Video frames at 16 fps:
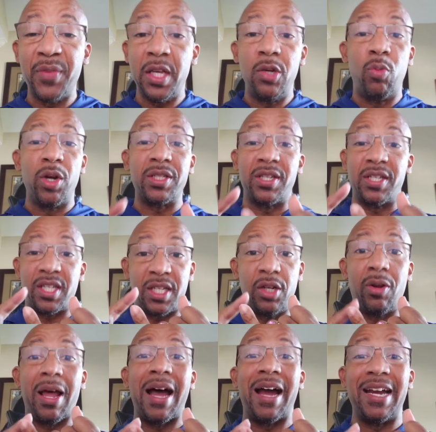He wants to
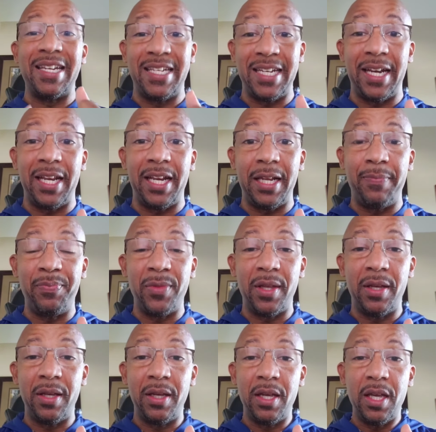steal our identity.
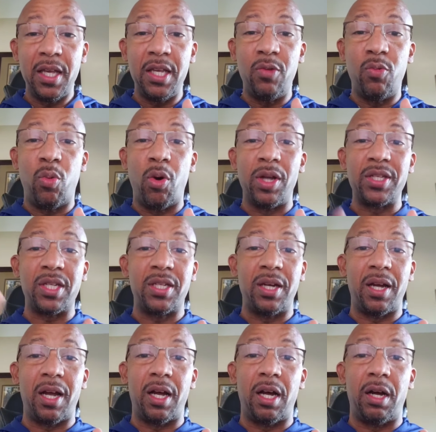He wants
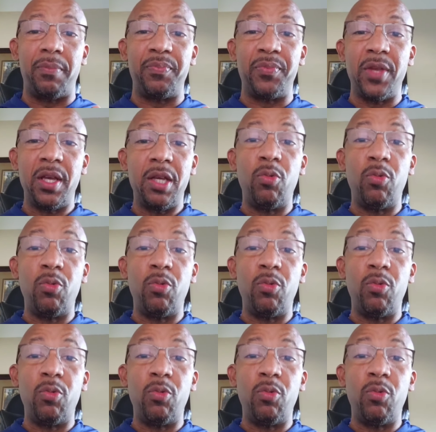to